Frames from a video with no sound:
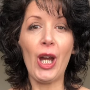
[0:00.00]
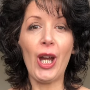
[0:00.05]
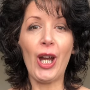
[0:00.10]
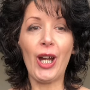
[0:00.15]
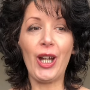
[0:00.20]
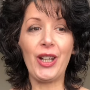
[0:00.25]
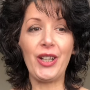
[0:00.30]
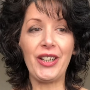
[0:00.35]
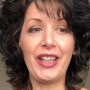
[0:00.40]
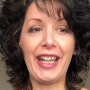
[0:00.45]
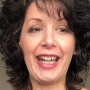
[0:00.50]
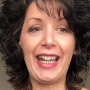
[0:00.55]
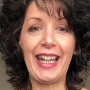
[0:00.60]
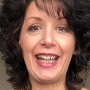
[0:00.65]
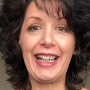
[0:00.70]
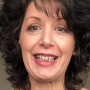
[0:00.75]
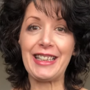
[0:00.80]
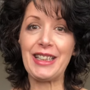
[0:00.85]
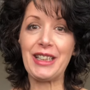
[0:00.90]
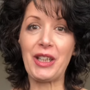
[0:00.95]

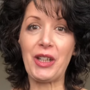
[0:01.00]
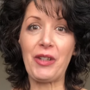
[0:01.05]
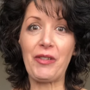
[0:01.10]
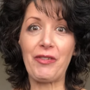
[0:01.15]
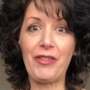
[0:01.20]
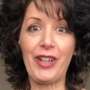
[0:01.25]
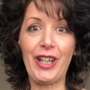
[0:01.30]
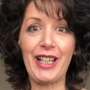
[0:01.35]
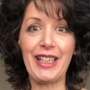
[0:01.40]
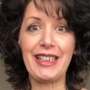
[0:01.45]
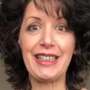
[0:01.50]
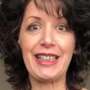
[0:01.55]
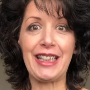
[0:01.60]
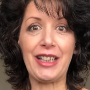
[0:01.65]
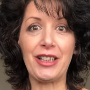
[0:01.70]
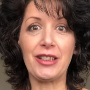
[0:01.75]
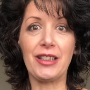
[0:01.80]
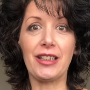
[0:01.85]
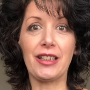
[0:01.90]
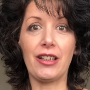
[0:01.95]
Okay, so first
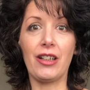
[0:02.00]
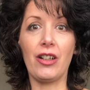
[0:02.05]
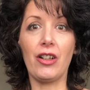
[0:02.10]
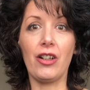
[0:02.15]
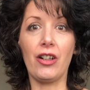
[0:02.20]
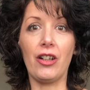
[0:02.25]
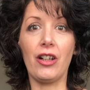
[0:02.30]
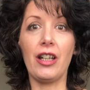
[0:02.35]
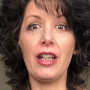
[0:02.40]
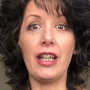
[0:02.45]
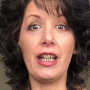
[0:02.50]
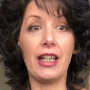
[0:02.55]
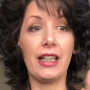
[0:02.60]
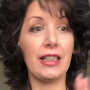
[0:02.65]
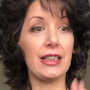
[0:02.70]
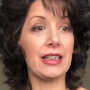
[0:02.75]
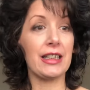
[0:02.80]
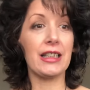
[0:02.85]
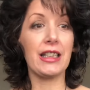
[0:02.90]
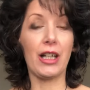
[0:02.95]
thing
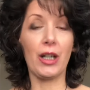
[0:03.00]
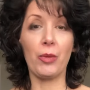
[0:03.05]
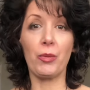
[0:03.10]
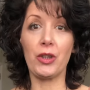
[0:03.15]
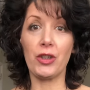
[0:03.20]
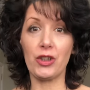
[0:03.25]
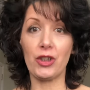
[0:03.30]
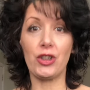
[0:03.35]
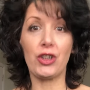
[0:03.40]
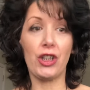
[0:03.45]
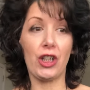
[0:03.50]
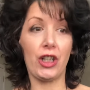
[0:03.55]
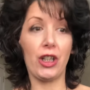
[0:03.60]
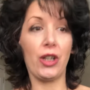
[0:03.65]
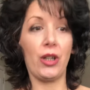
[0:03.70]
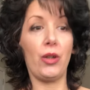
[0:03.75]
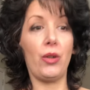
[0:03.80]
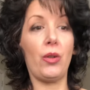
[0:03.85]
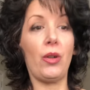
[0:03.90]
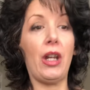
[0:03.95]
is that I want to show
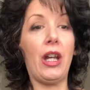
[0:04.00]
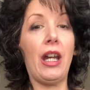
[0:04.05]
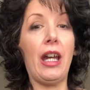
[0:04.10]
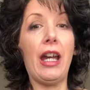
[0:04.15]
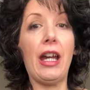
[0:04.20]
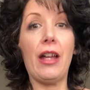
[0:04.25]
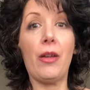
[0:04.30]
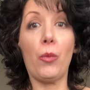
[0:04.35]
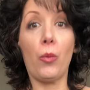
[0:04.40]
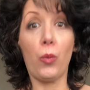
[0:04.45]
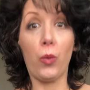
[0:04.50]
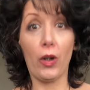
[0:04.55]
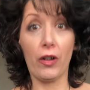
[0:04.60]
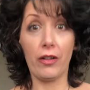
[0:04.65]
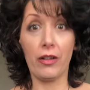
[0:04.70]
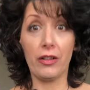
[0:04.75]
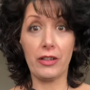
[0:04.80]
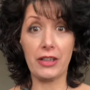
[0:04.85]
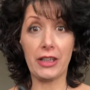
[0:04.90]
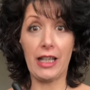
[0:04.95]
you
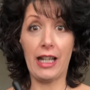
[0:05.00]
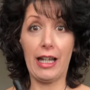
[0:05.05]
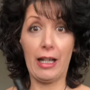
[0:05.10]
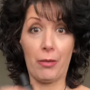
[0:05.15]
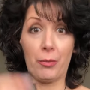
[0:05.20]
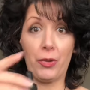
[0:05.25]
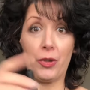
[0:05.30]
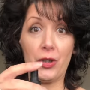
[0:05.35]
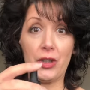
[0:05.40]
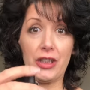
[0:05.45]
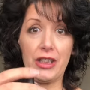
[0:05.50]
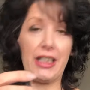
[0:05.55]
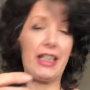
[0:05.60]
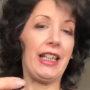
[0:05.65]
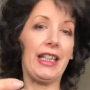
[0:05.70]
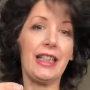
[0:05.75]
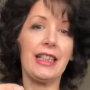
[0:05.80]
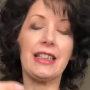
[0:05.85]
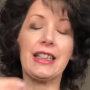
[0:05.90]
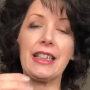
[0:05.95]
what our product
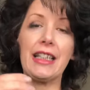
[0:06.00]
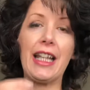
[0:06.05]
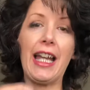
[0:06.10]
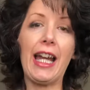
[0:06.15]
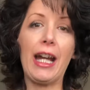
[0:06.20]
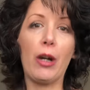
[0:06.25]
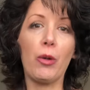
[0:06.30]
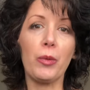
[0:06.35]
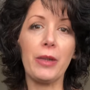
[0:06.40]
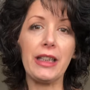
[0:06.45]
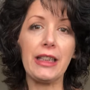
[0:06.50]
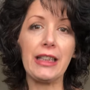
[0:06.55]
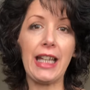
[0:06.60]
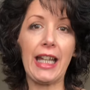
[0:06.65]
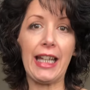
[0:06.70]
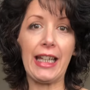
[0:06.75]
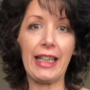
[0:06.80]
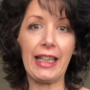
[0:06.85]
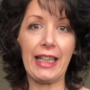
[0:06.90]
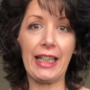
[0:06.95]
is and how we
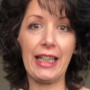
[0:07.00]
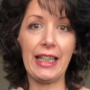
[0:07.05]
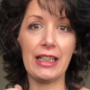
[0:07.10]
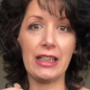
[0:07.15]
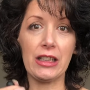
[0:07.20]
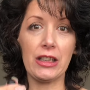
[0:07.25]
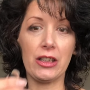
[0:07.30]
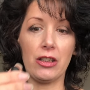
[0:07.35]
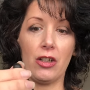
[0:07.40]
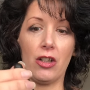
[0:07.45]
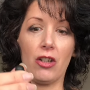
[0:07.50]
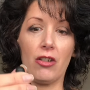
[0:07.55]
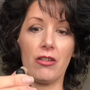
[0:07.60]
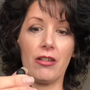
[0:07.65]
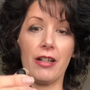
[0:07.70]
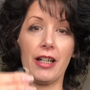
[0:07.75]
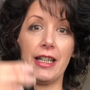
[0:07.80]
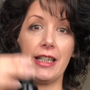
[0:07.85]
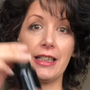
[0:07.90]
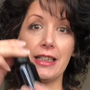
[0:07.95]
take it, all
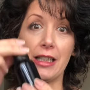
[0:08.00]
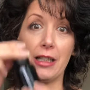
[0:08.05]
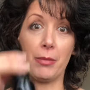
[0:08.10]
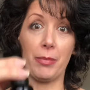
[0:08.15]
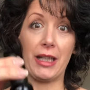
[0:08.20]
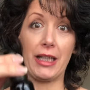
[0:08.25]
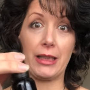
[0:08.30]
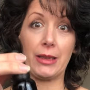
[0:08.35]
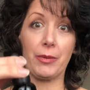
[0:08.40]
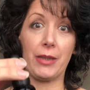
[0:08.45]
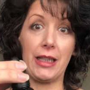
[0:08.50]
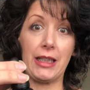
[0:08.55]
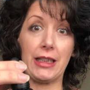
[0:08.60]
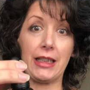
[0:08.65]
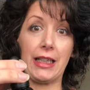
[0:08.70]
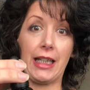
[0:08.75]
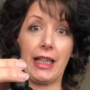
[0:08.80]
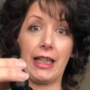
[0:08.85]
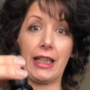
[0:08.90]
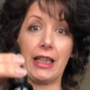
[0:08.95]
right, and the best way to
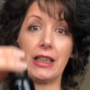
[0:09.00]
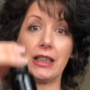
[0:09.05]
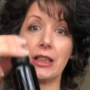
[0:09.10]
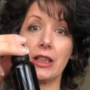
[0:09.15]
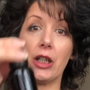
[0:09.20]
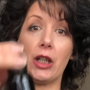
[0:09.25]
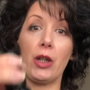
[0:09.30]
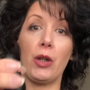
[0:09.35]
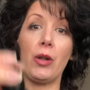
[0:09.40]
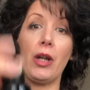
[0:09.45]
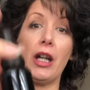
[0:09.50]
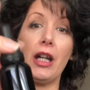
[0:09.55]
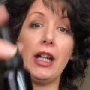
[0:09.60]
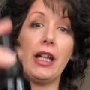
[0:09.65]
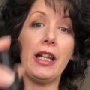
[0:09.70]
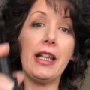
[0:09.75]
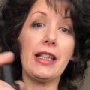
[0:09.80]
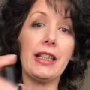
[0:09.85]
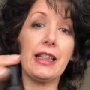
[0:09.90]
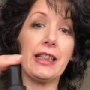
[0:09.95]
take it. So
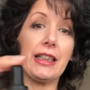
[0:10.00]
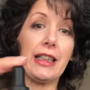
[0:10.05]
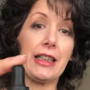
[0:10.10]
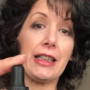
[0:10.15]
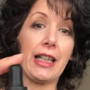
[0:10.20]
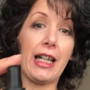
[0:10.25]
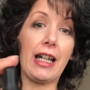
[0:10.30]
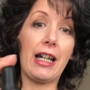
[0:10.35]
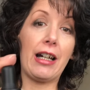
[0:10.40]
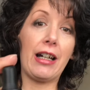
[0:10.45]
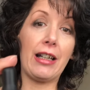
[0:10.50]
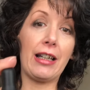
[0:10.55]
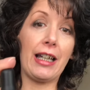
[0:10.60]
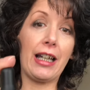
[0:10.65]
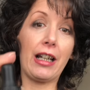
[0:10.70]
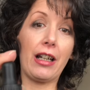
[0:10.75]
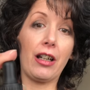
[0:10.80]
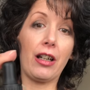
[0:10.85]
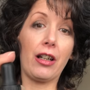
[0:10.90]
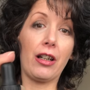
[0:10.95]
this is our
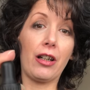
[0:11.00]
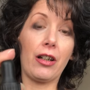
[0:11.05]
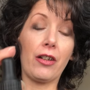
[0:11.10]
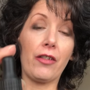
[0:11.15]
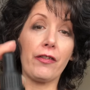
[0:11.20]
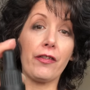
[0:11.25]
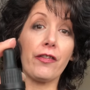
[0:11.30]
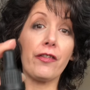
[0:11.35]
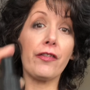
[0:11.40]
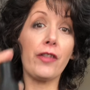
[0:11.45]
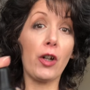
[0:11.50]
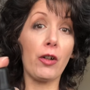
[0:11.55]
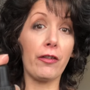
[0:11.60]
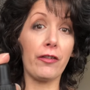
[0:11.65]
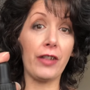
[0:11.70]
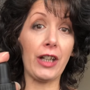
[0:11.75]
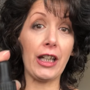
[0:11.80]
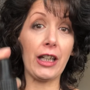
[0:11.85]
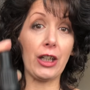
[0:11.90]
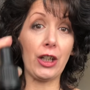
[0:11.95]
little
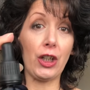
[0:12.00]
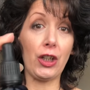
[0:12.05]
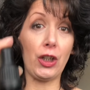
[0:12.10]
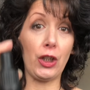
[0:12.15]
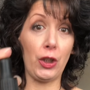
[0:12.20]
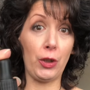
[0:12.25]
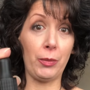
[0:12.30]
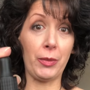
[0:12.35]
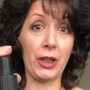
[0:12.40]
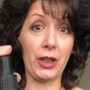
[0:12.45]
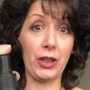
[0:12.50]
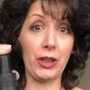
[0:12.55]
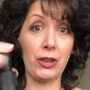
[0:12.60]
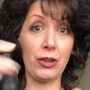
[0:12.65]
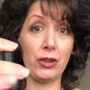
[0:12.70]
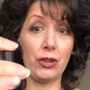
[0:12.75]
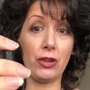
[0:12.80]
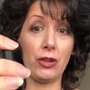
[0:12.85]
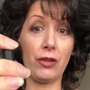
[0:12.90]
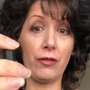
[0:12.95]
Fulvic human
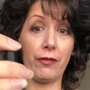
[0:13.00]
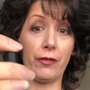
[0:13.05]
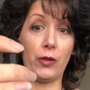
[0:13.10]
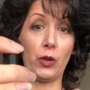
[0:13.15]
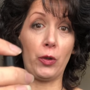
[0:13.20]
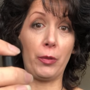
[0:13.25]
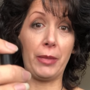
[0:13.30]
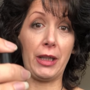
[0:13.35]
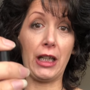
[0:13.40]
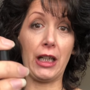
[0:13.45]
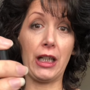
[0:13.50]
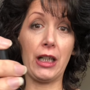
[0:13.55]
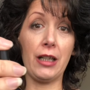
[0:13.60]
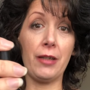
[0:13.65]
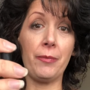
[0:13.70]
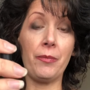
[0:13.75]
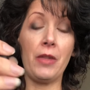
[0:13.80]
formula.